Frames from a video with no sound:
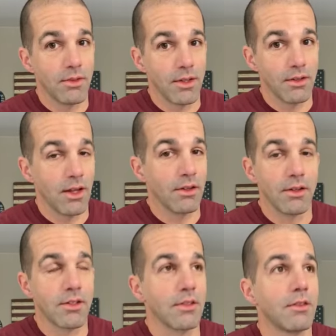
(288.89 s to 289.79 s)
And
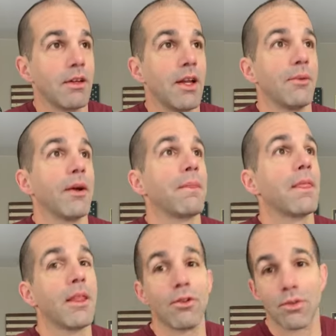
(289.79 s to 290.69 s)
it's just, anyway,
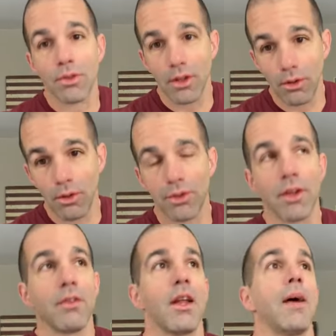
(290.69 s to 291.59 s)
there was some really cool
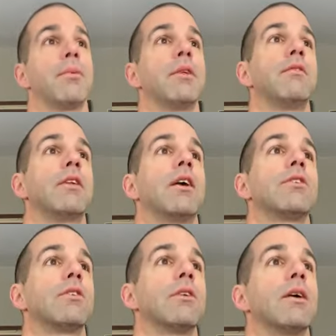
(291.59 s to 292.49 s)
stuff that happened in the
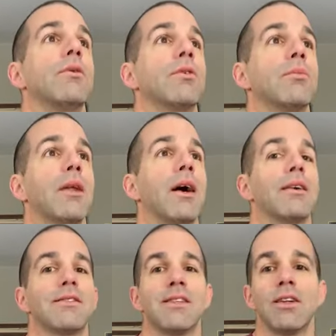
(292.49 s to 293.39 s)
Invitational. It was a
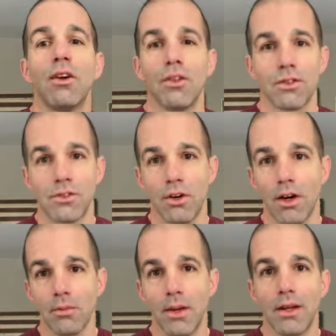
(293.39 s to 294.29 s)
blast. Seeing all the
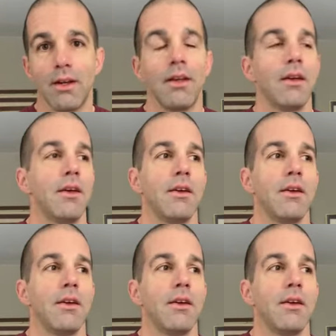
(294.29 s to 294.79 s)
strongmen